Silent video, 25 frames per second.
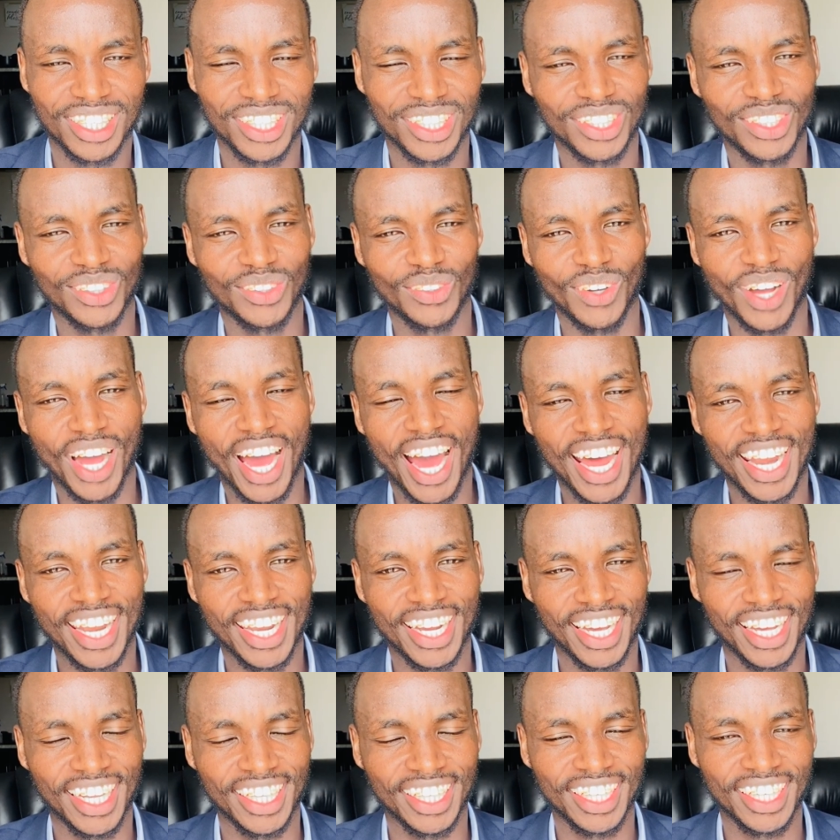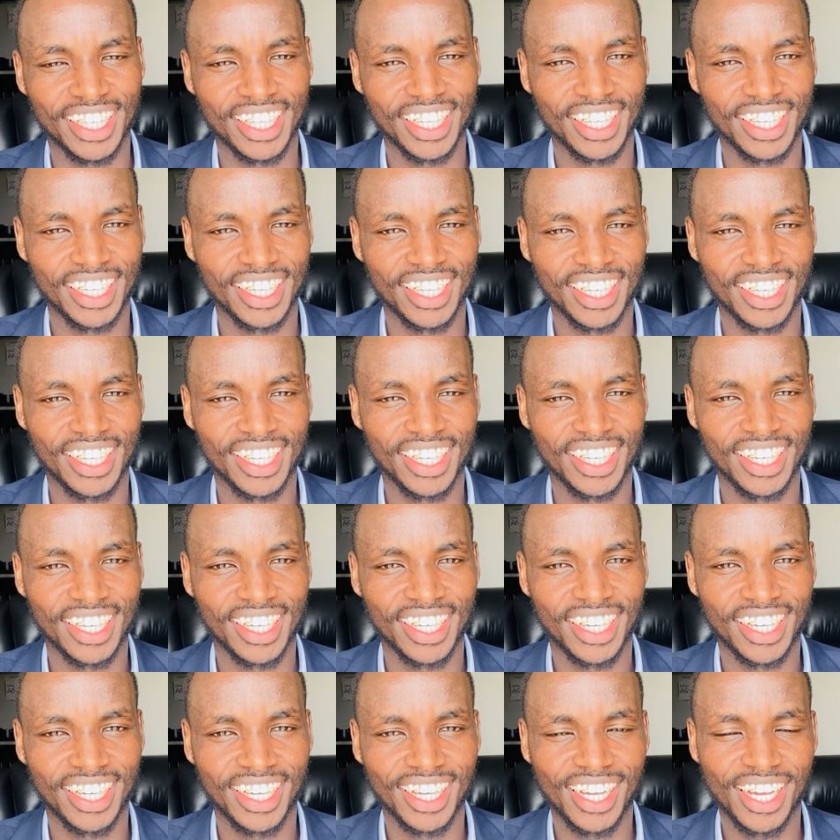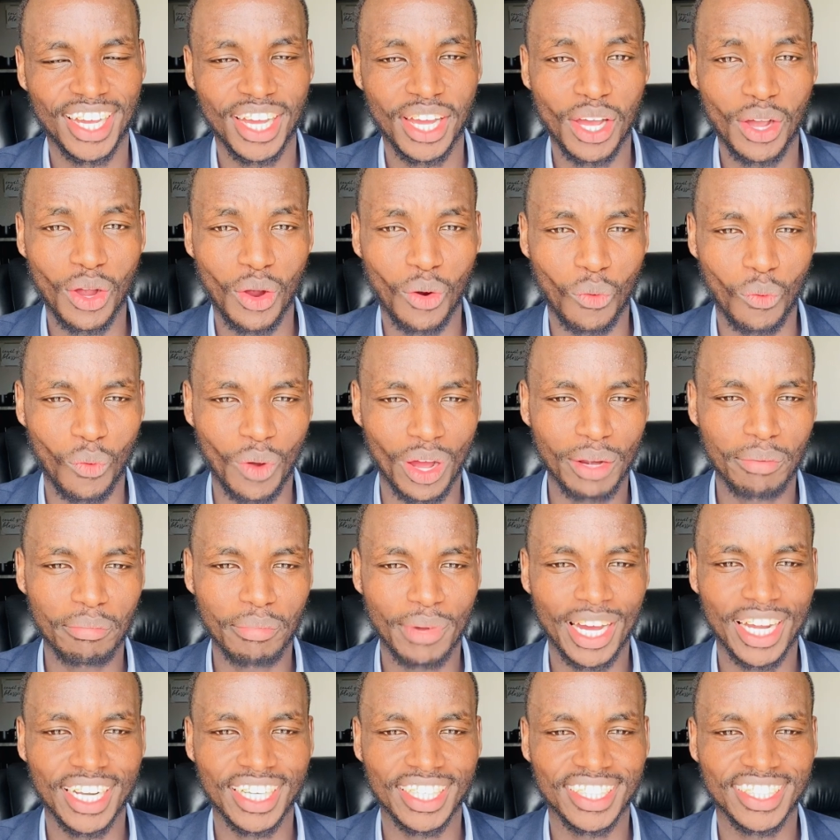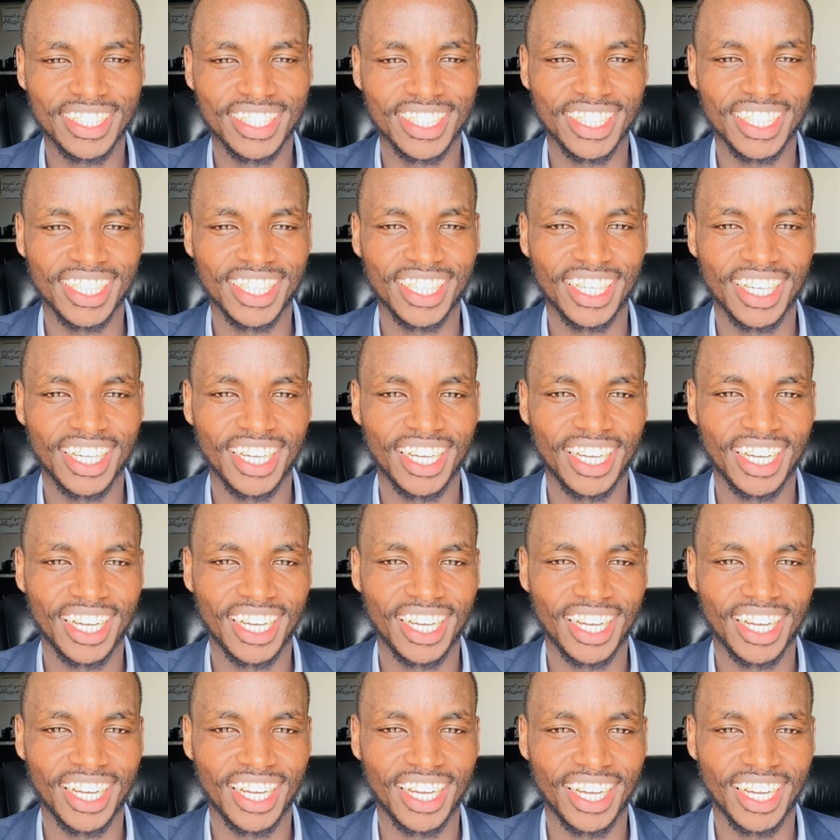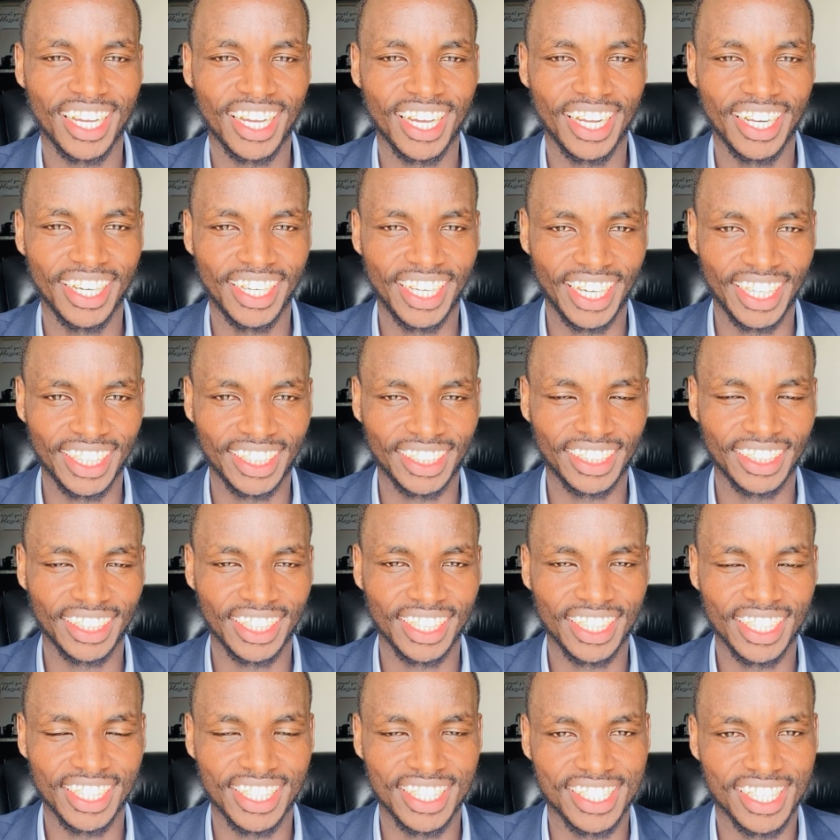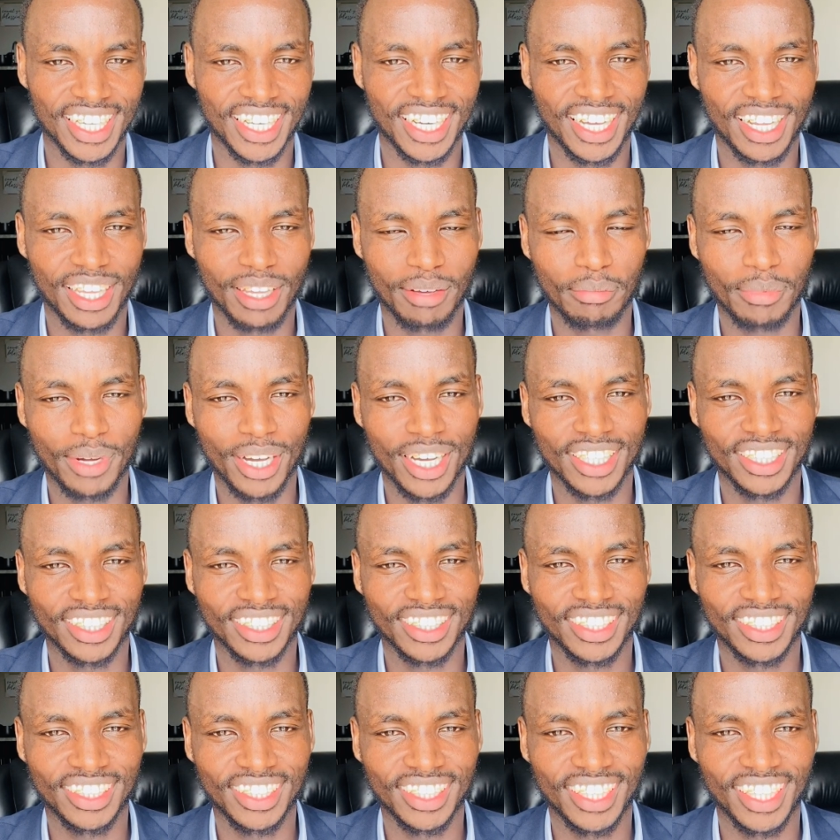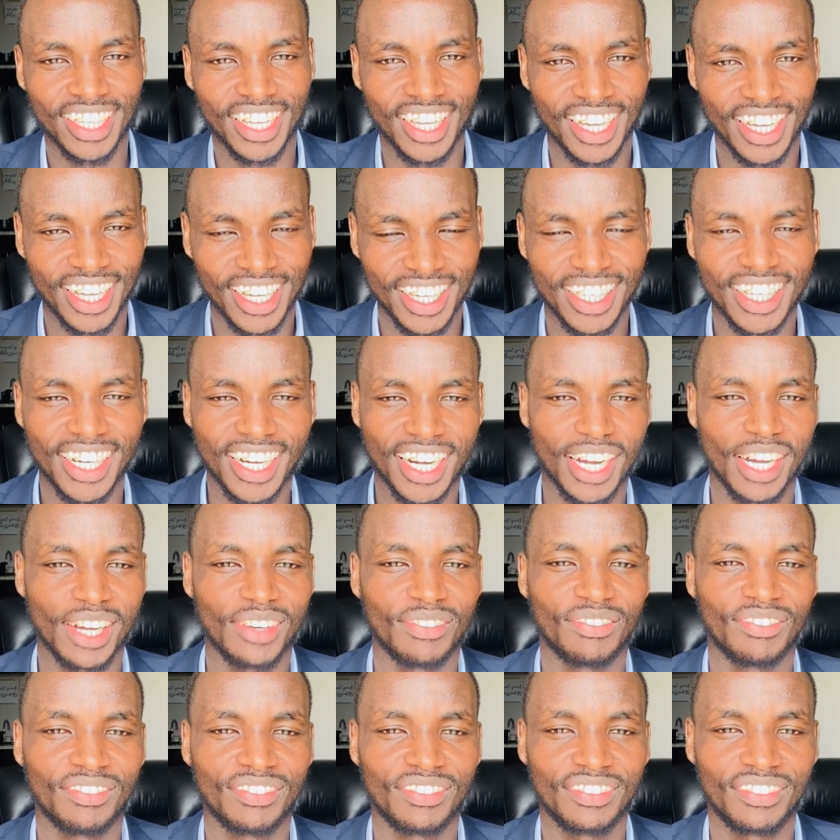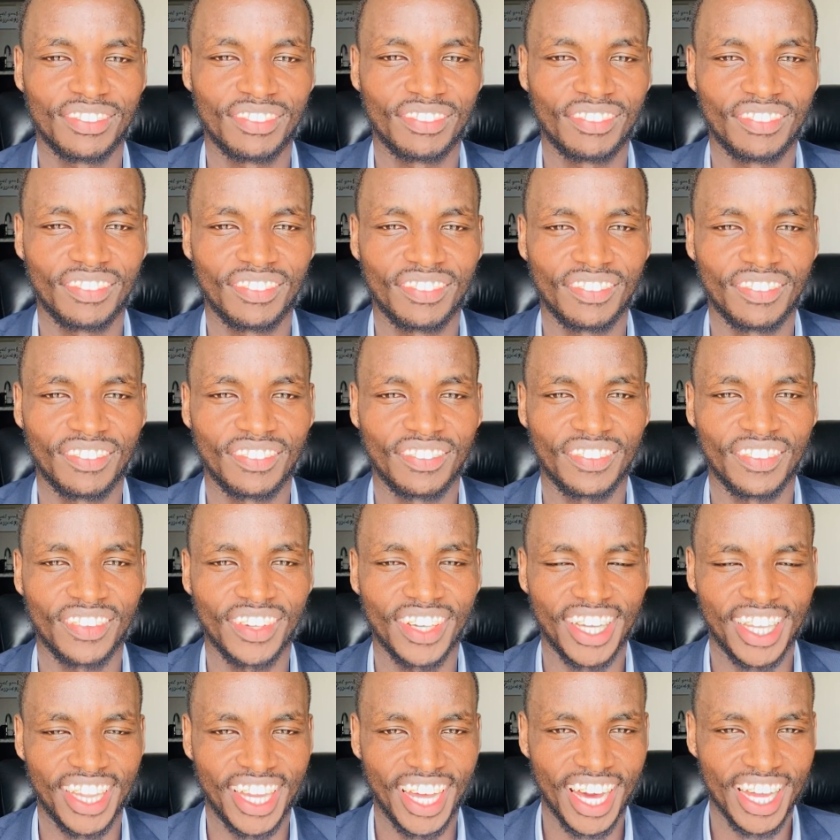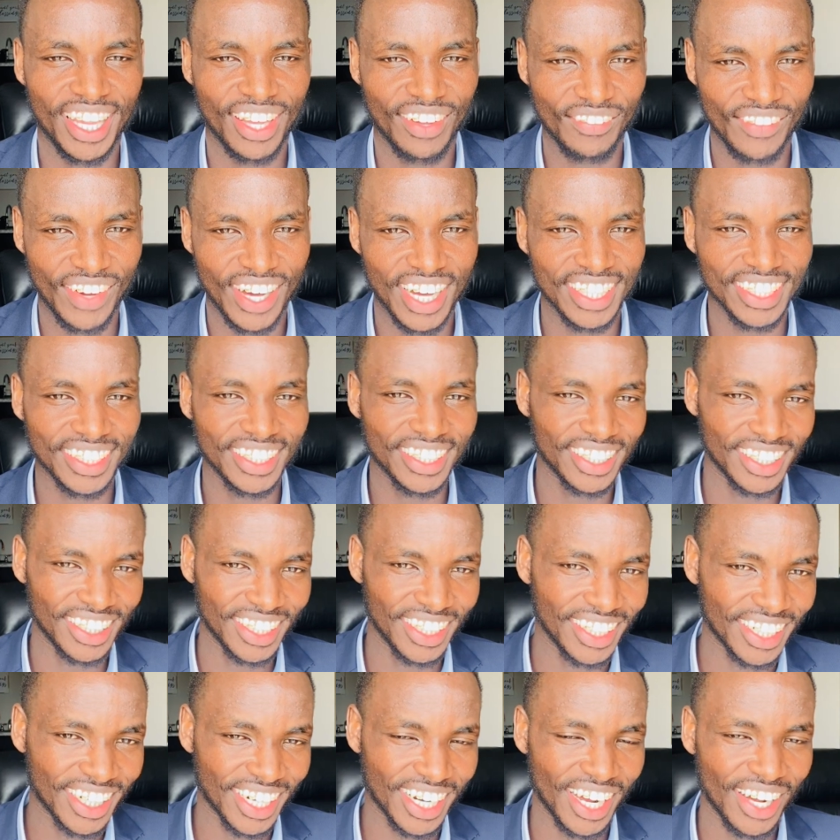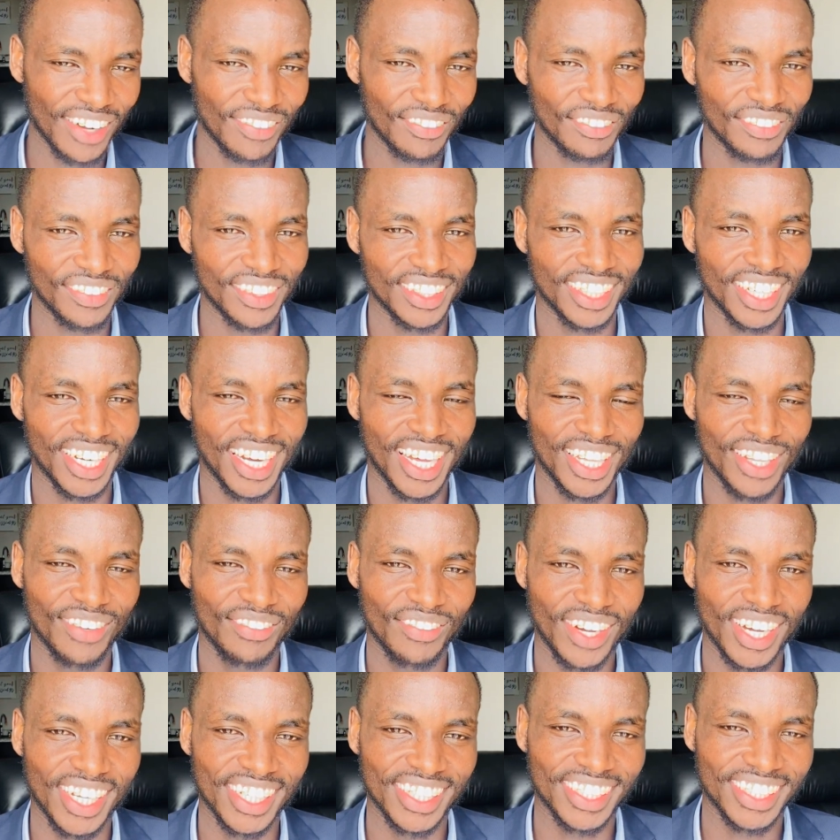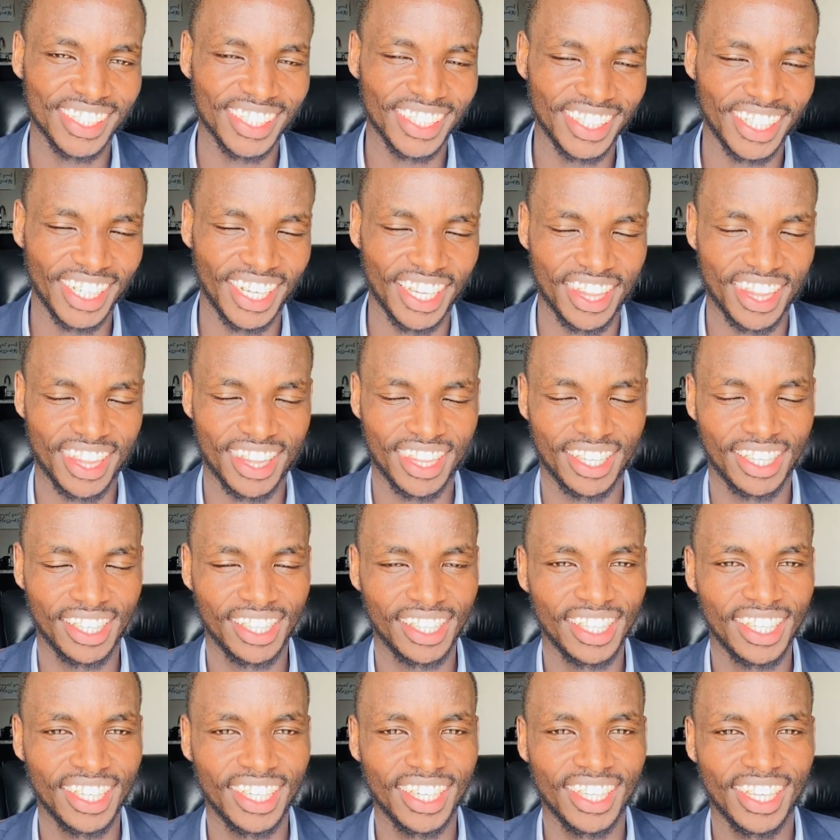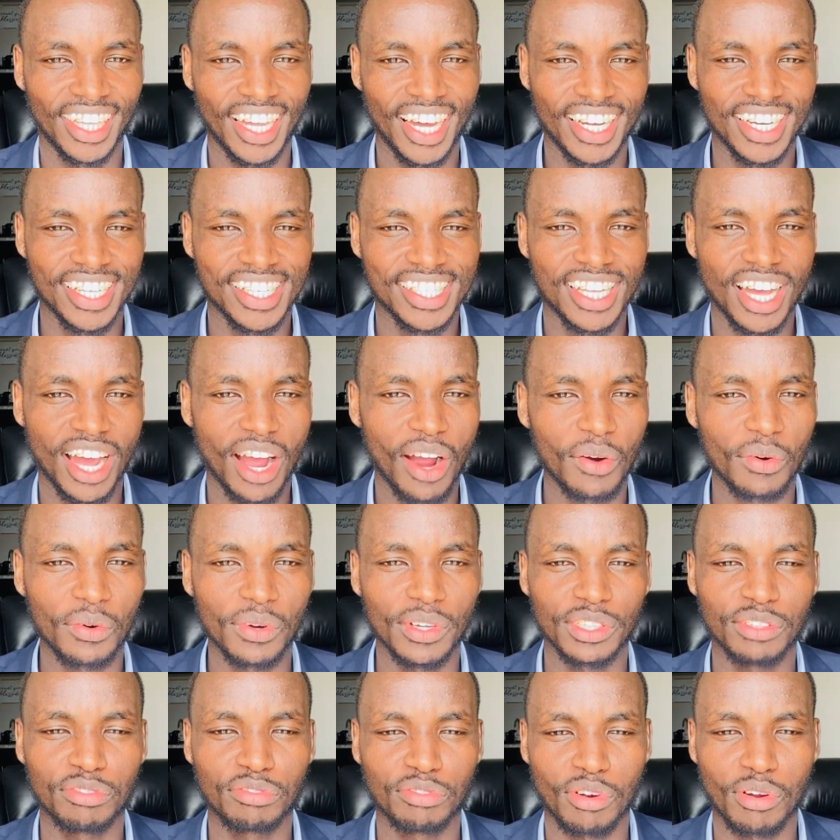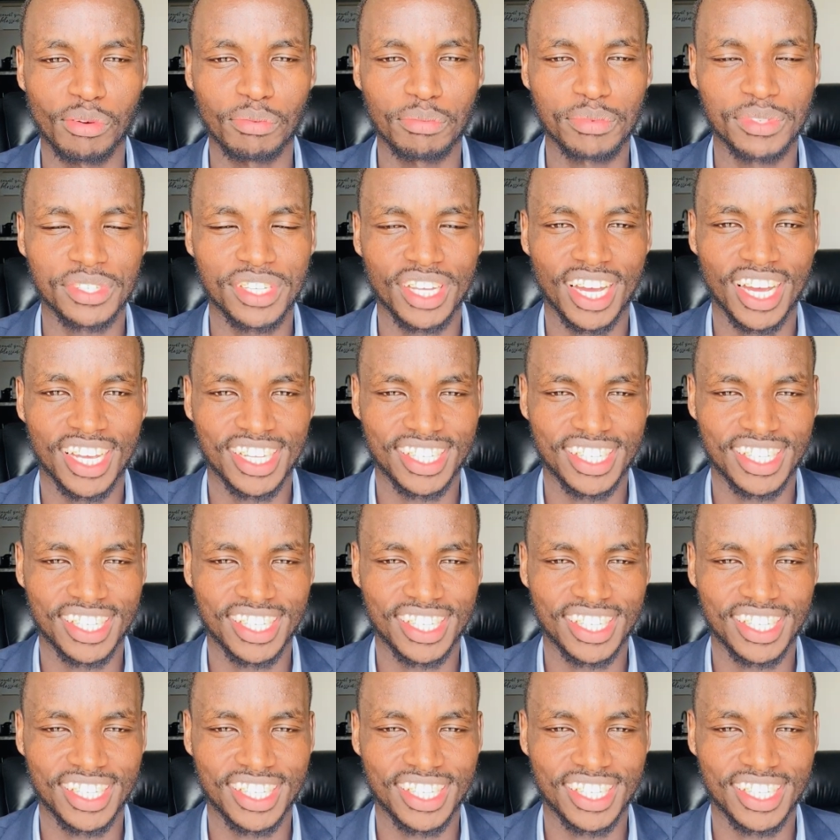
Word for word: to earn that one man's debt is another man's income and the other man's income is another man's debt that is how it forms a